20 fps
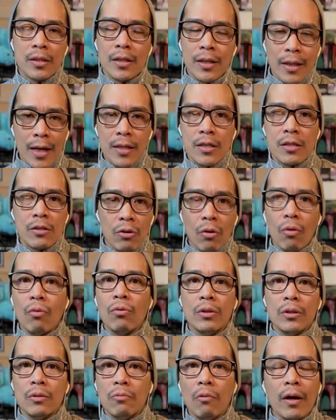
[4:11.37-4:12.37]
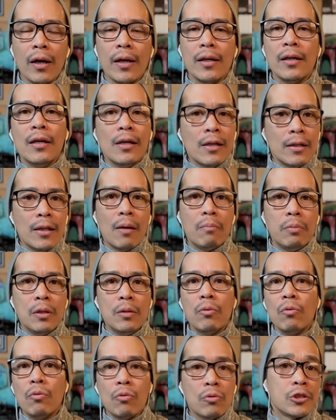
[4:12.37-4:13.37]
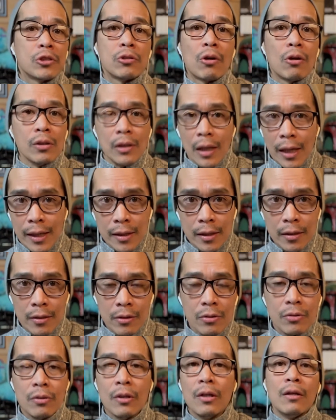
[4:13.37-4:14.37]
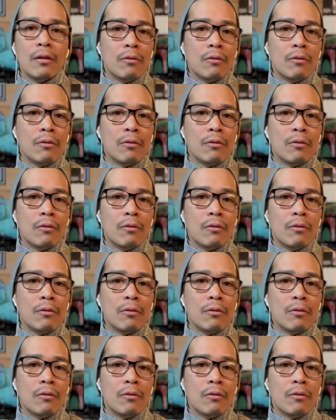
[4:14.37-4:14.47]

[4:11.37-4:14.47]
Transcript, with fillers: And that's the only way that people will start liking you,